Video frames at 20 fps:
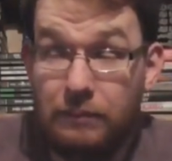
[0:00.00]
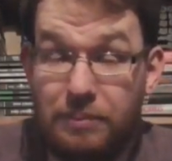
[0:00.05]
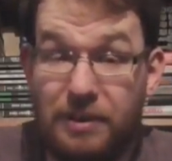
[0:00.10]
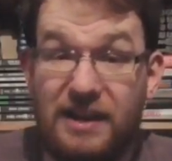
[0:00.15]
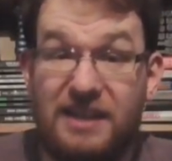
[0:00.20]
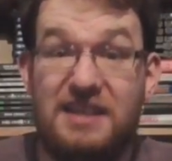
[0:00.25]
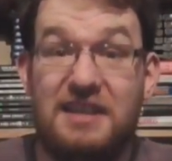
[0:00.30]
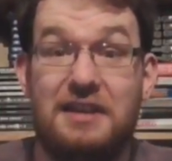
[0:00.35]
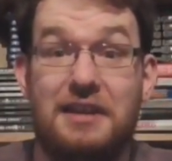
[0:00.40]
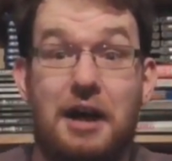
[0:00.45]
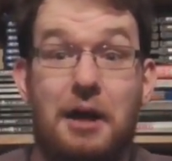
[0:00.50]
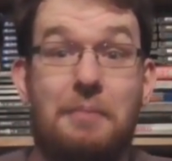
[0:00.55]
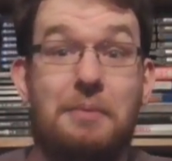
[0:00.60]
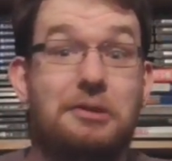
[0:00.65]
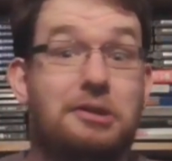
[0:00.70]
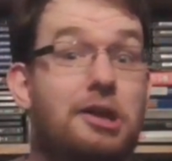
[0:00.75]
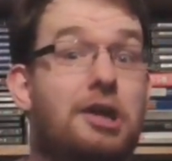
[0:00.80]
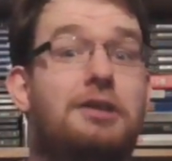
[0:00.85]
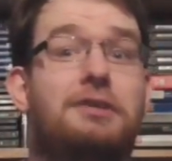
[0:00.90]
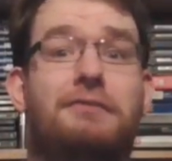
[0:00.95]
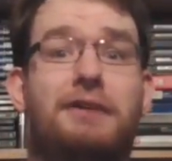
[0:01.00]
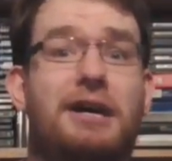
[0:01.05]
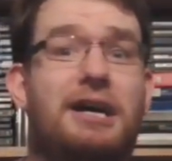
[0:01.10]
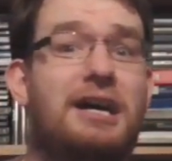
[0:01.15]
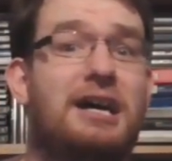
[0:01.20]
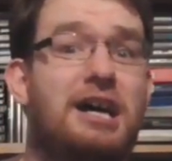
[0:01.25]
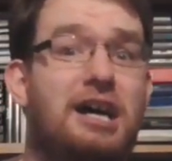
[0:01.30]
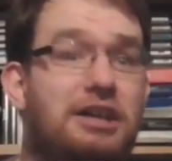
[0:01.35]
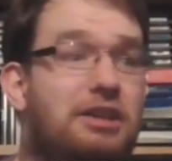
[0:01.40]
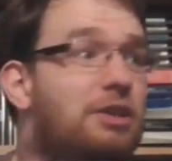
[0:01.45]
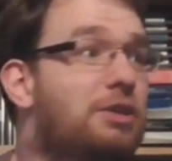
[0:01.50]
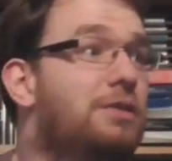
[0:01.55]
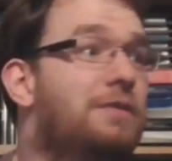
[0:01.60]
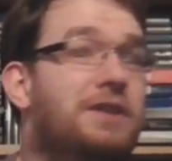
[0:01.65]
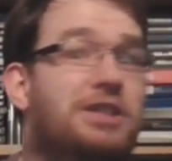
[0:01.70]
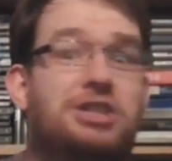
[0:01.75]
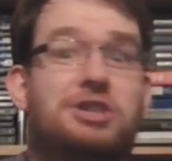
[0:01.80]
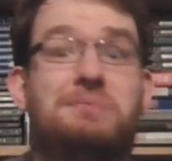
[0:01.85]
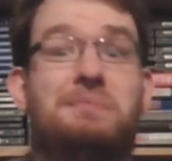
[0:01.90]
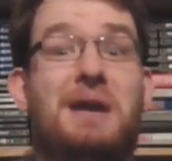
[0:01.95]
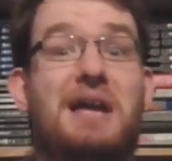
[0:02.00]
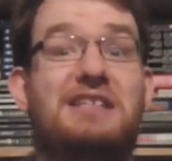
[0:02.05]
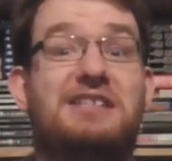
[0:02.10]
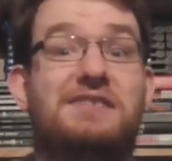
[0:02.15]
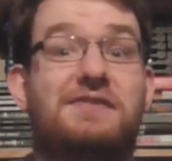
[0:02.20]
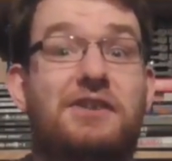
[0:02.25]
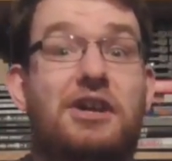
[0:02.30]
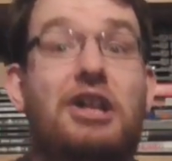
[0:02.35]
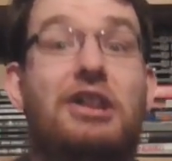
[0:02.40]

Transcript: picking up a lot of uh, a lot of expensive